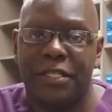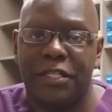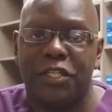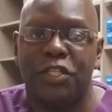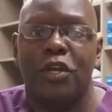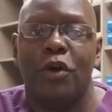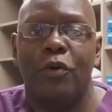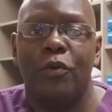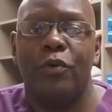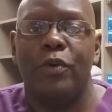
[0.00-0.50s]

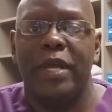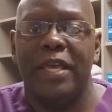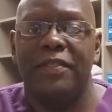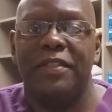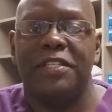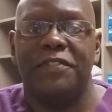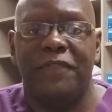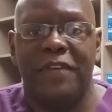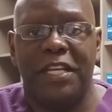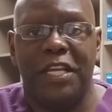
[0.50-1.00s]
So in
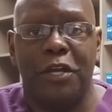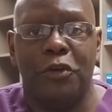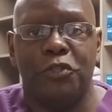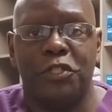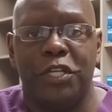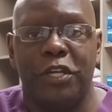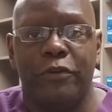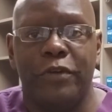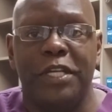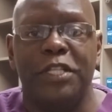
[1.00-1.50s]
this video
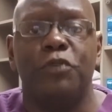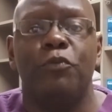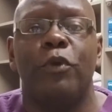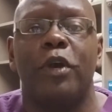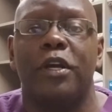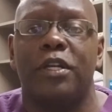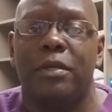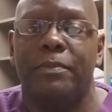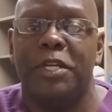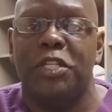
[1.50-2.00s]
series, we're
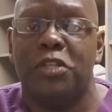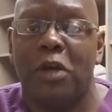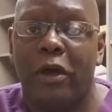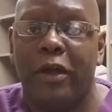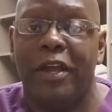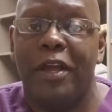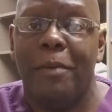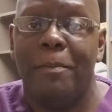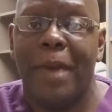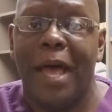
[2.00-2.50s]
going to be
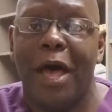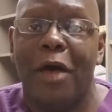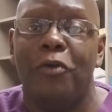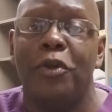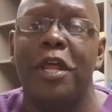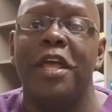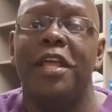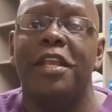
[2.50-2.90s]
talking about